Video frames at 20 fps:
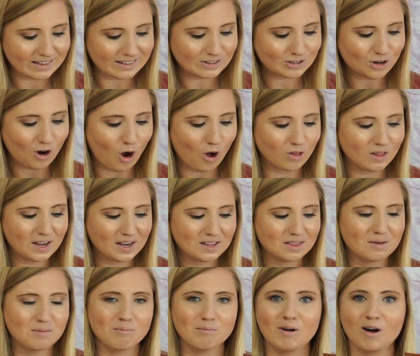These are all
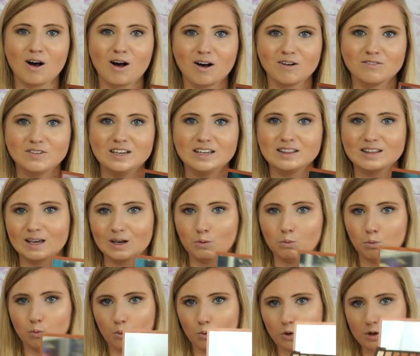like the mauvy, like
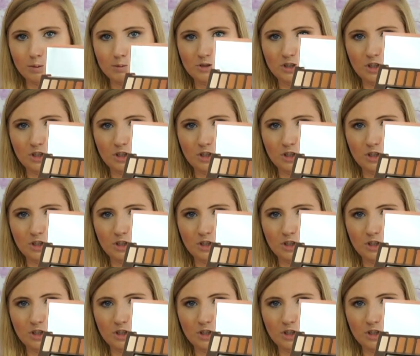warm